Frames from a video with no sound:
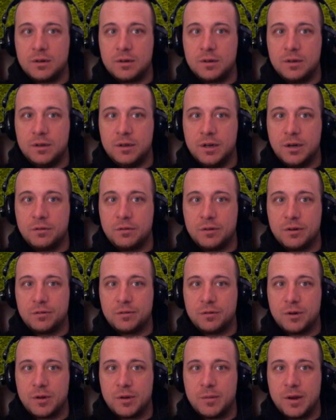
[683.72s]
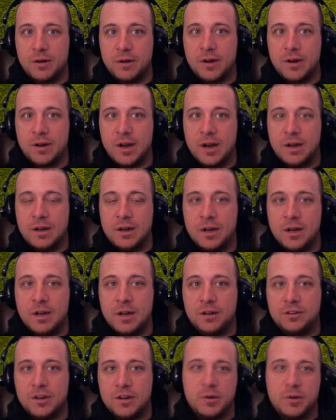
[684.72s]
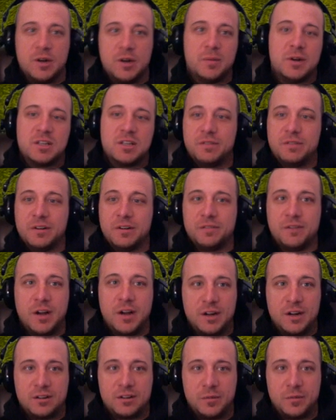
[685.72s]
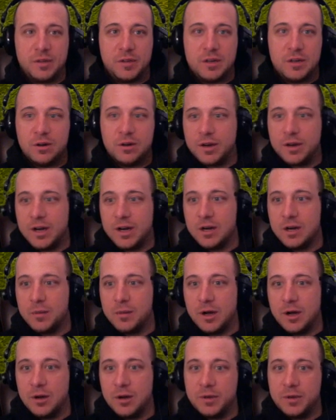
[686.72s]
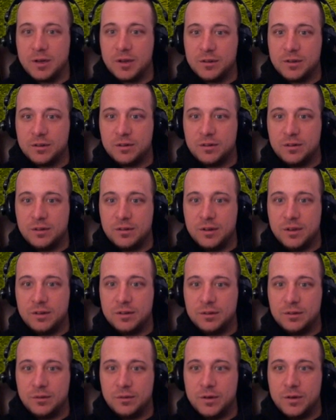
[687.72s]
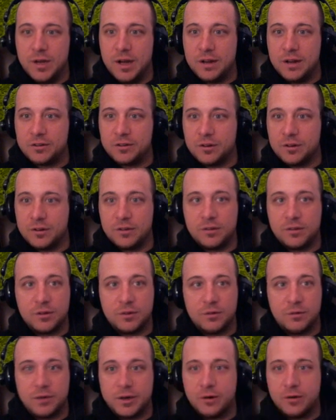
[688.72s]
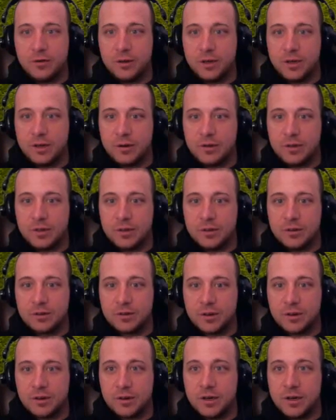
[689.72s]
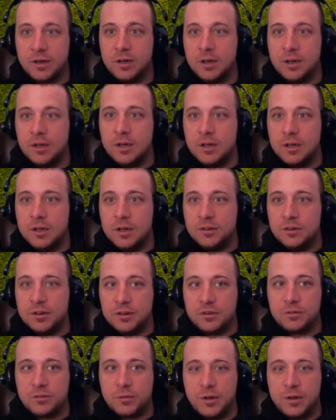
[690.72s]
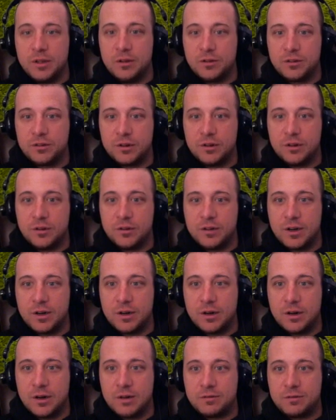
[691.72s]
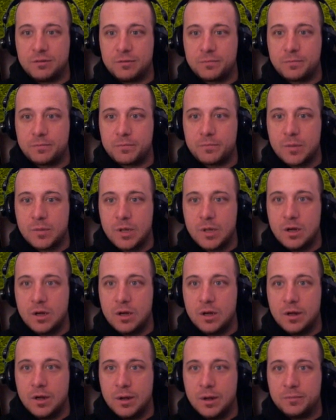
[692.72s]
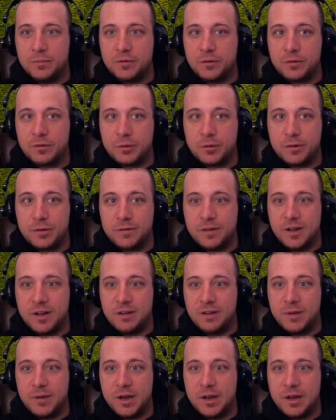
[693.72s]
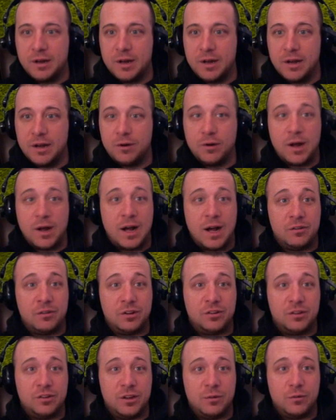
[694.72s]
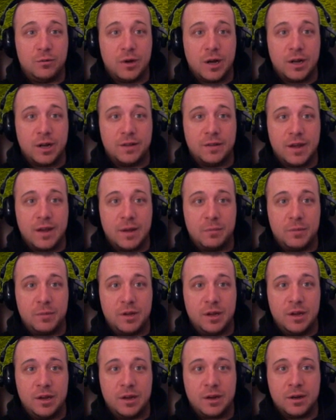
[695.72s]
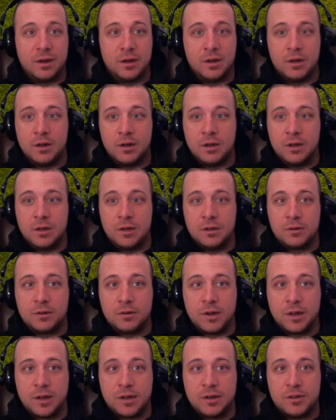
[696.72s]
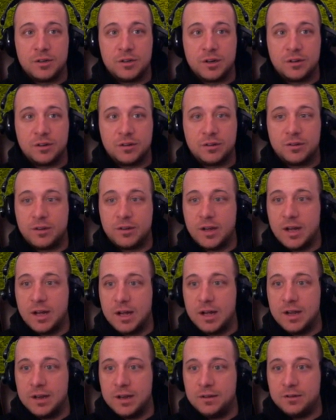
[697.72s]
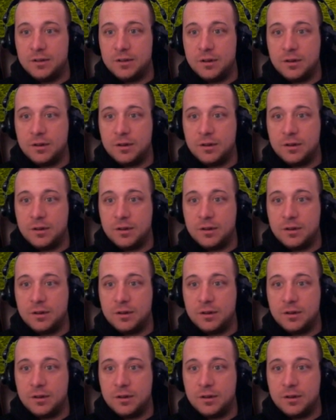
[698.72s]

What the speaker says: you know, for a 40-man raid, so you're pretty much, if you're fighting something you don't care about, because it's Undasta, so we don't really care what that looks like, right? So you can display those, turn those on and off. So for 25-man, I don't obviously want it that big, so I can adjust the size,